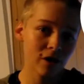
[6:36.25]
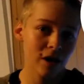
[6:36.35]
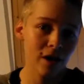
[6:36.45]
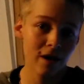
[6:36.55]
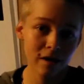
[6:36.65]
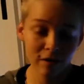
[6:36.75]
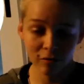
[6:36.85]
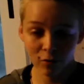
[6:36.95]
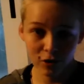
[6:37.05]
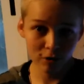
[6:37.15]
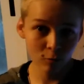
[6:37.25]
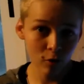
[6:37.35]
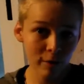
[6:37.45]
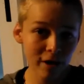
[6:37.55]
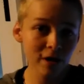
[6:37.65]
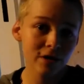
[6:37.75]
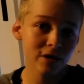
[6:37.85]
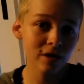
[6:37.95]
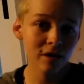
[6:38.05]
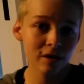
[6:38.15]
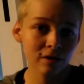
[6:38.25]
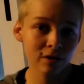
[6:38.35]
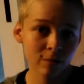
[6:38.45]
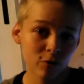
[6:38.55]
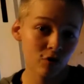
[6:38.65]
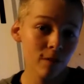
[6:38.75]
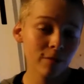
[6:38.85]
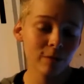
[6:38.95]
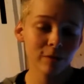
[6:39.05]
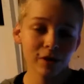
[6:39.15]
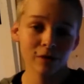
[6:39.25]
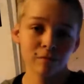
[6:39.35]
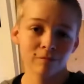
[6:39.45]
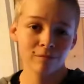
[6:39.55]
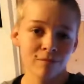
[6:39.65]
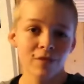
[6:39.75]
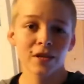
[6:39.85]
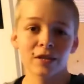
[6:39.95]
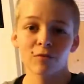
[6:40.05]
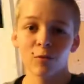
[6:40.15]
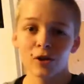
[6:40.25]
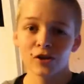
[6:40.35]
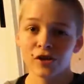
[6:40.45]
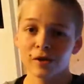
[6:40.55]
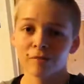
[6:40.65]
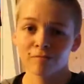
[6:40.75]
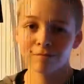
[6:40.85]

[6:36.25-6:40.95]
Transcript: And if you want to see more by us, then subscribe down below. Thanks for watching.